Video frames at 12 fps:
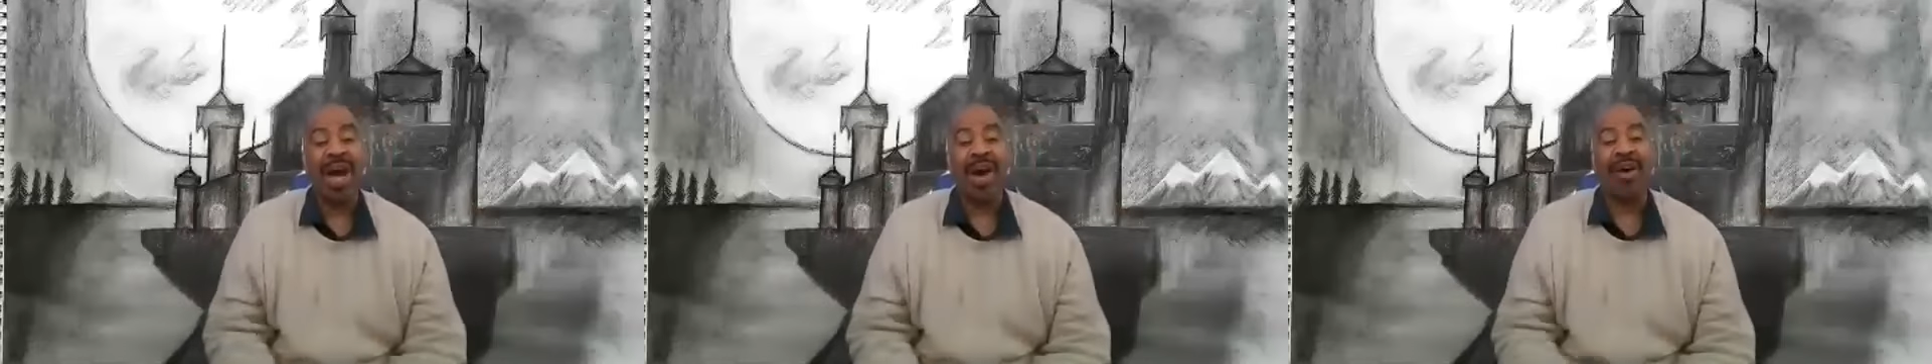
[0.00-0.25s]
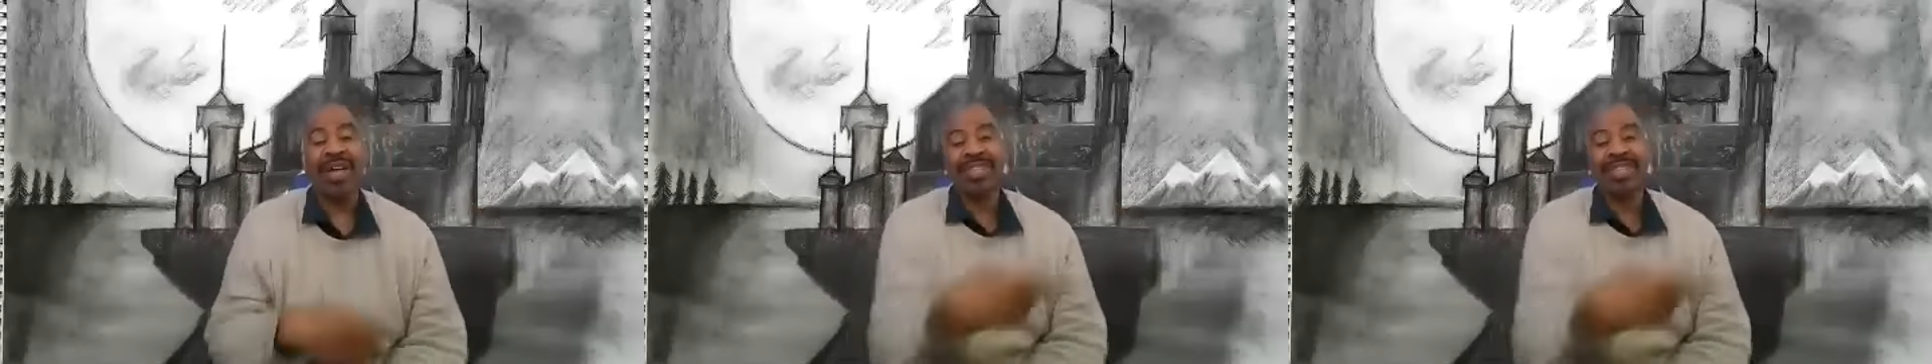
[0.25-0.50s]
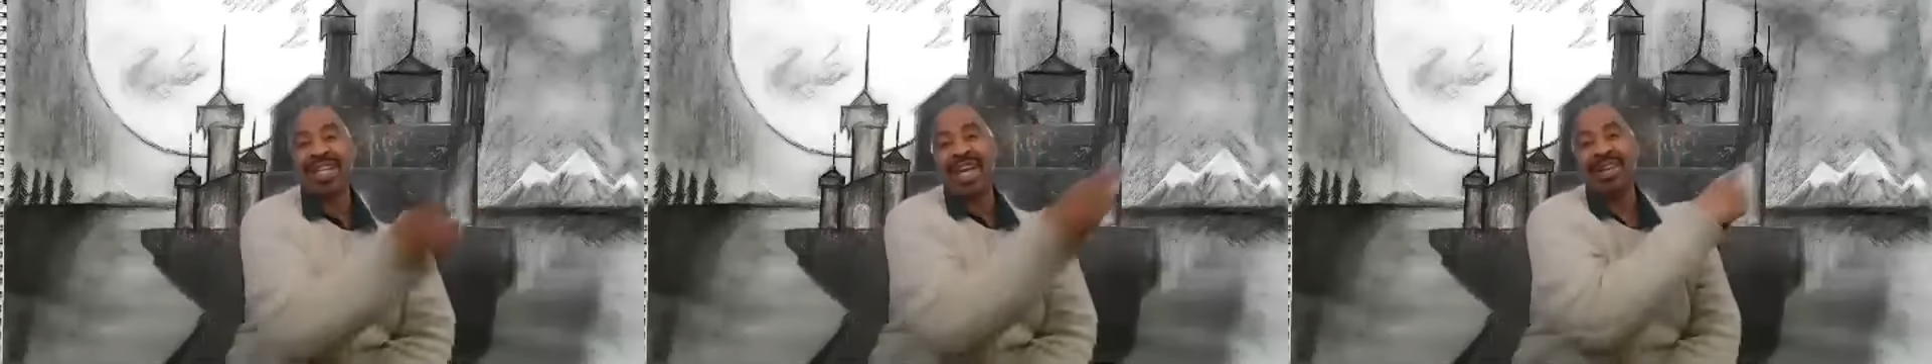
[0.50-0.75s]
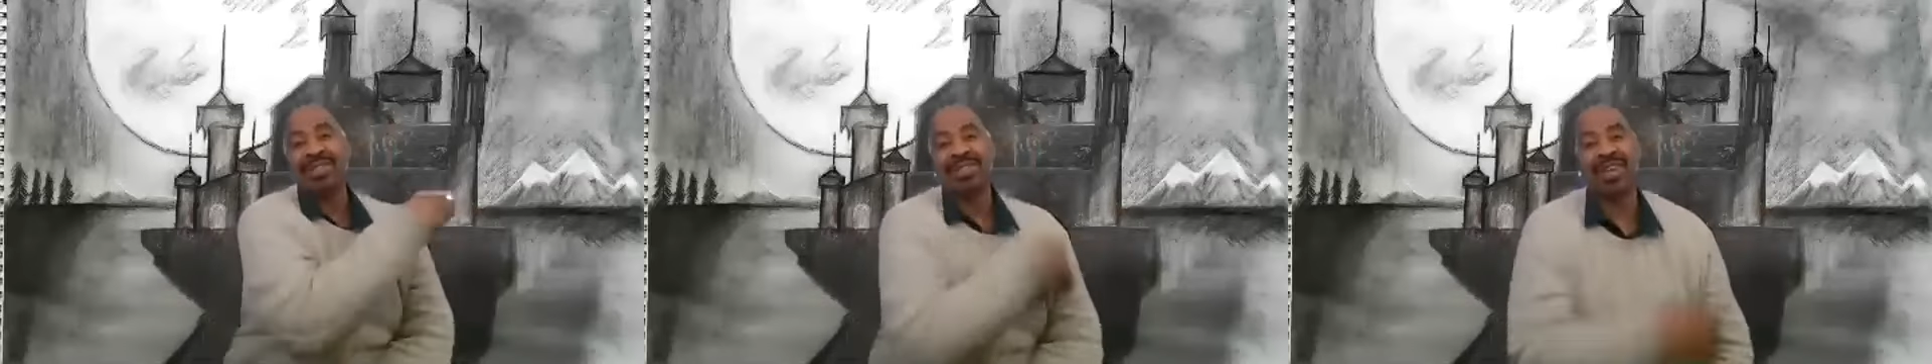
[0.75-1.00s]
Oh, I said,
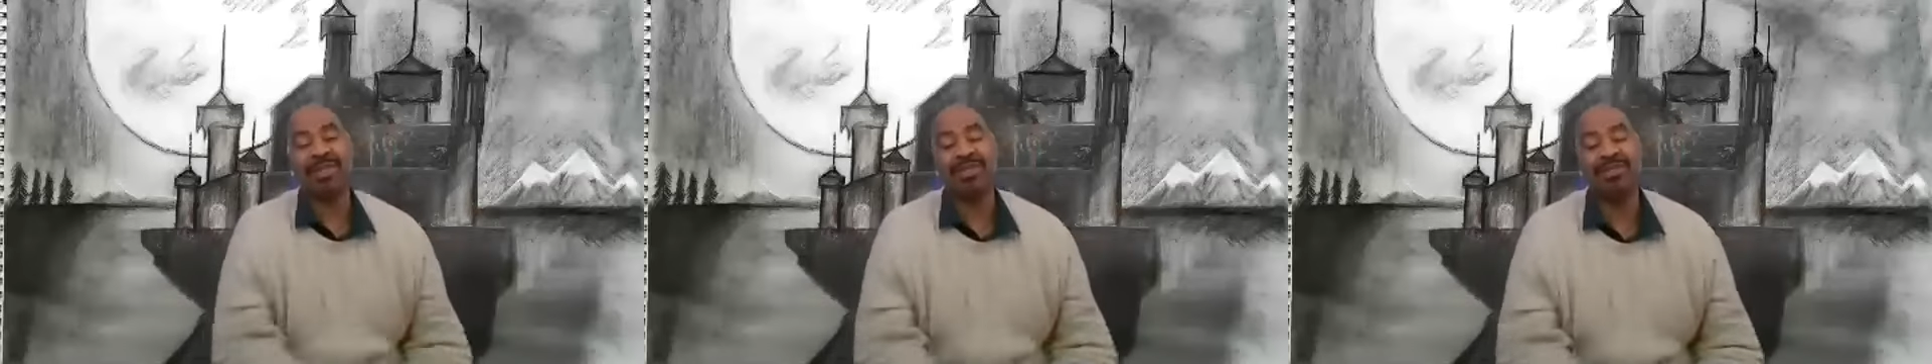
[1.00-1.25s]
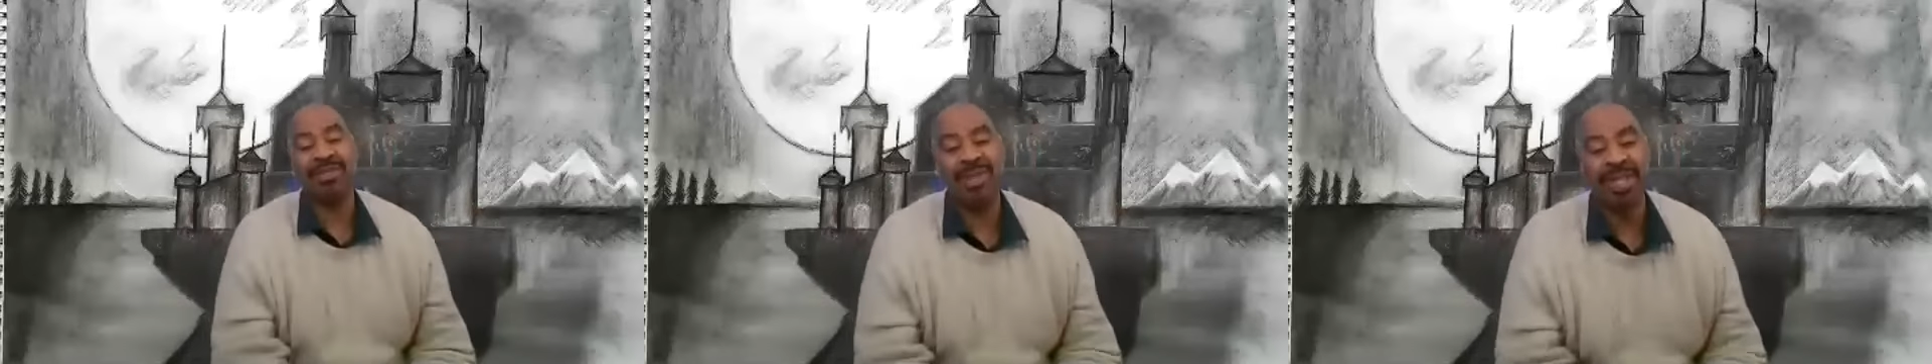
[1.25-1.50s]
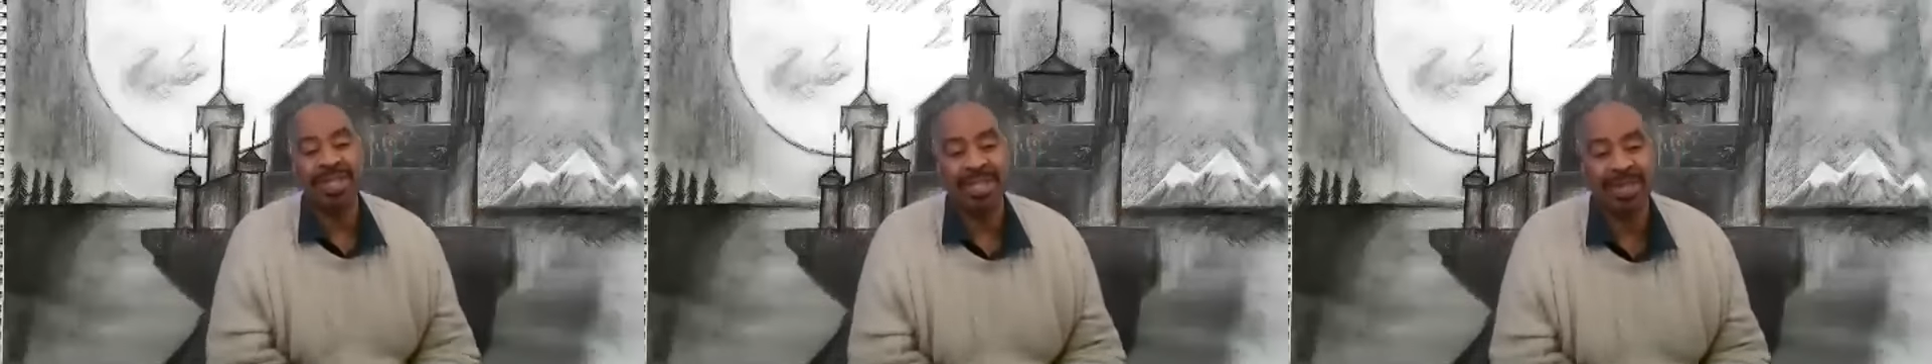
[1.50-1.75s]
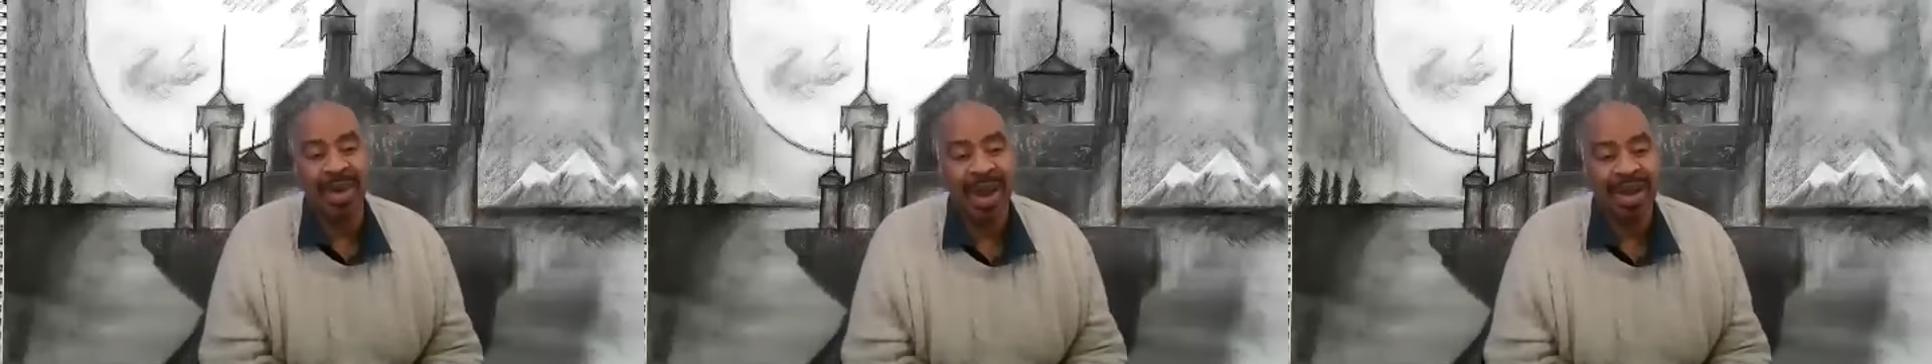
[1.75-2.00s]
I started messing
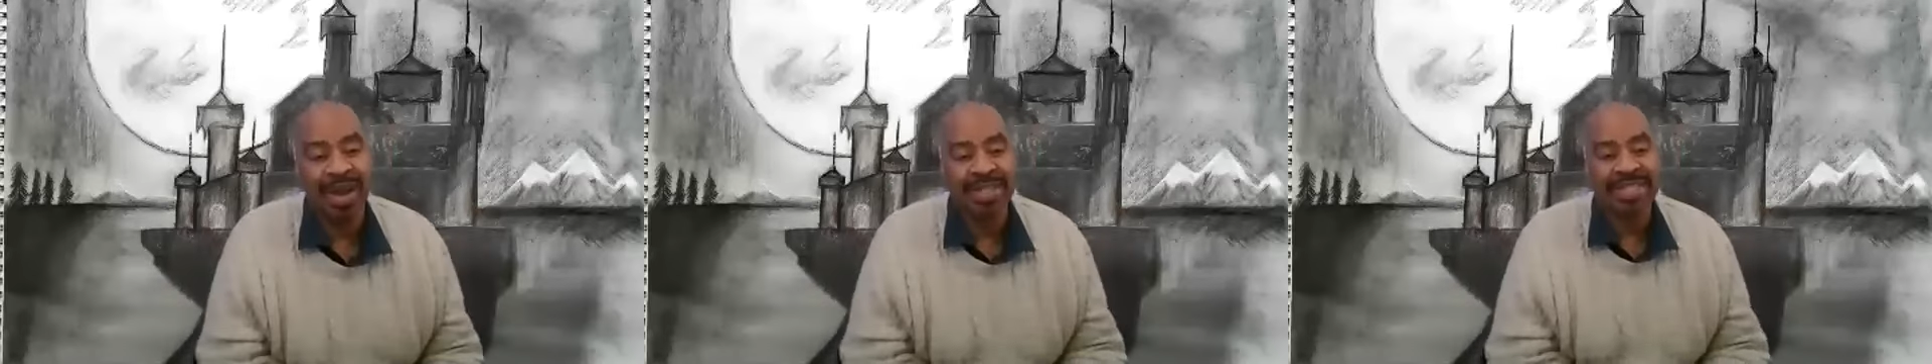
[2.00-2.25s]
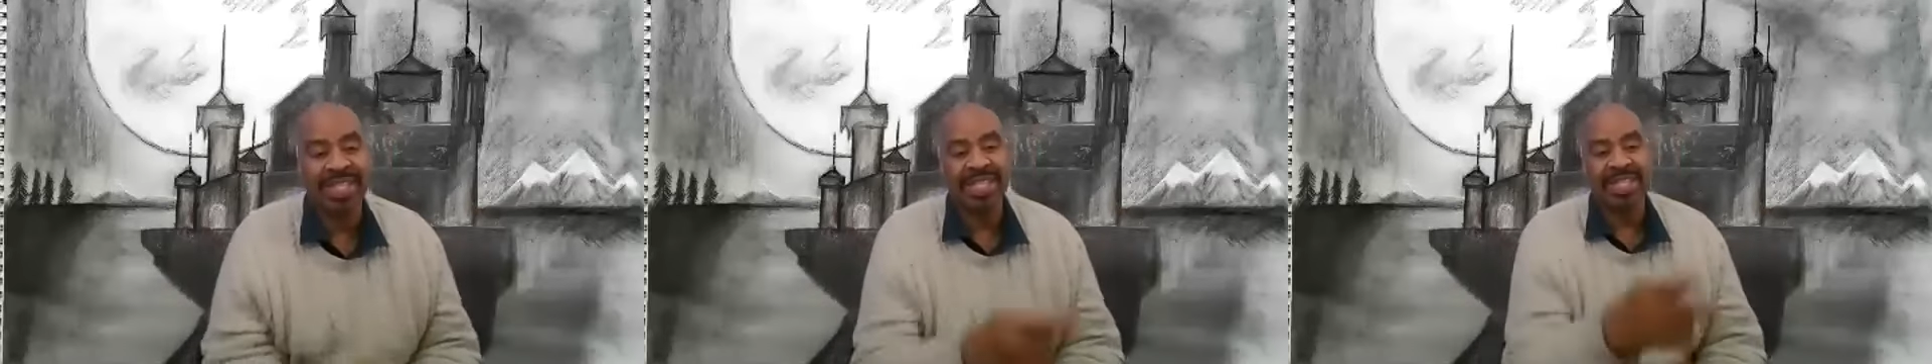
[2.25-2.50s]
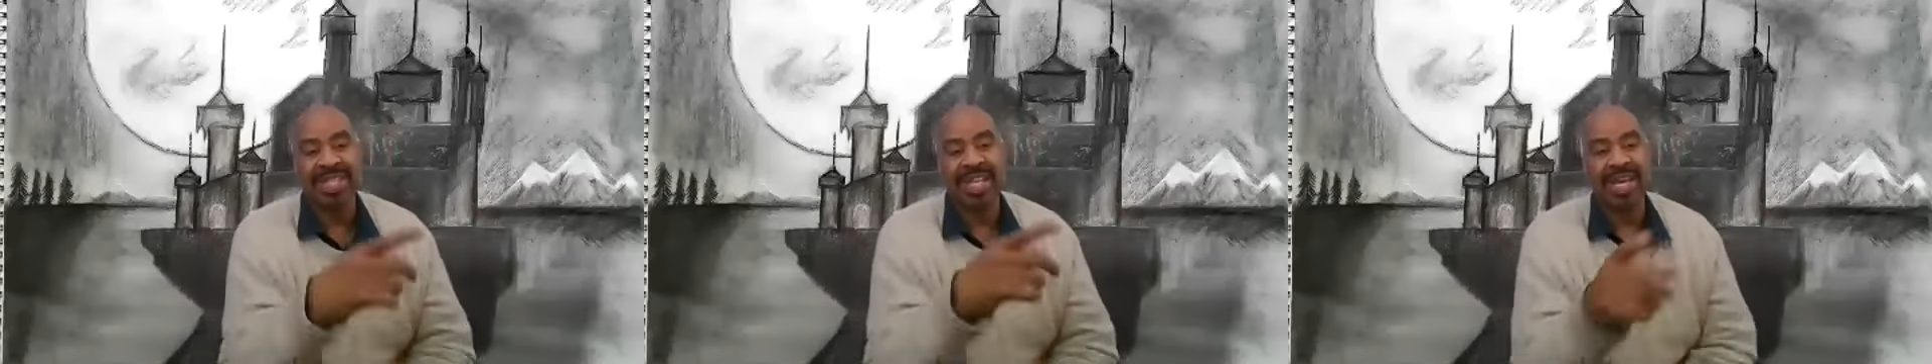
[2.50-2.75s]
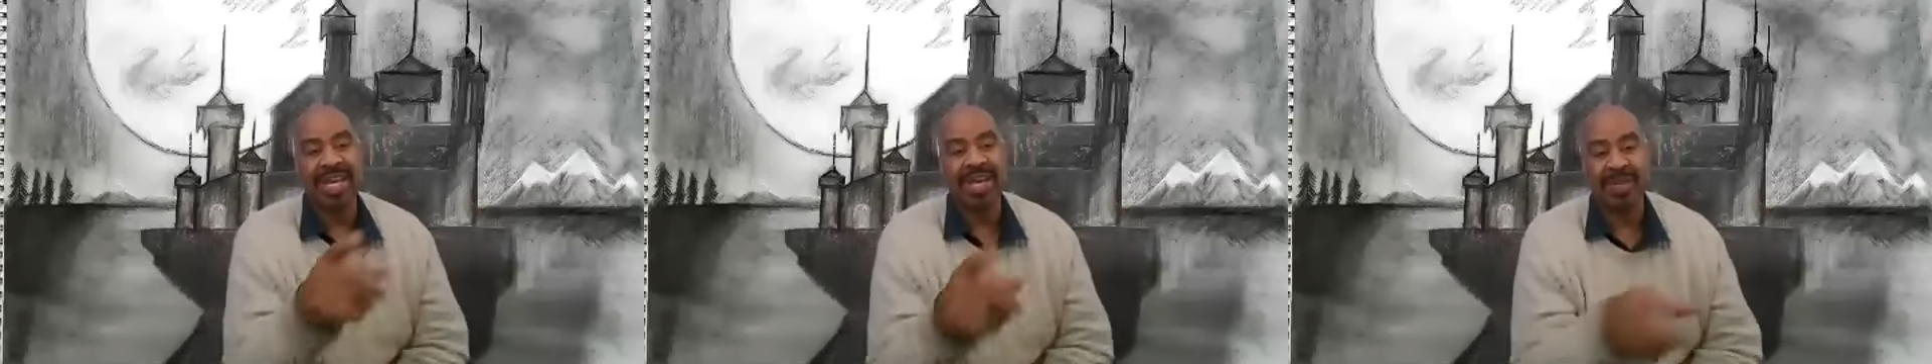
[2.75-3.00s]
around and seen the
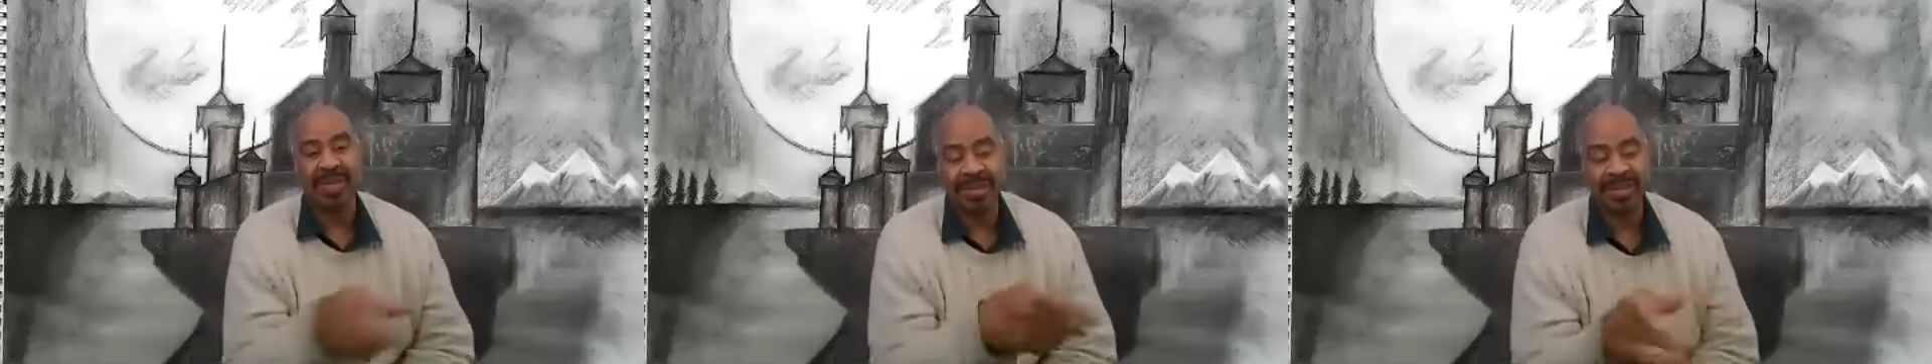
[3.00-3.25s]
thing,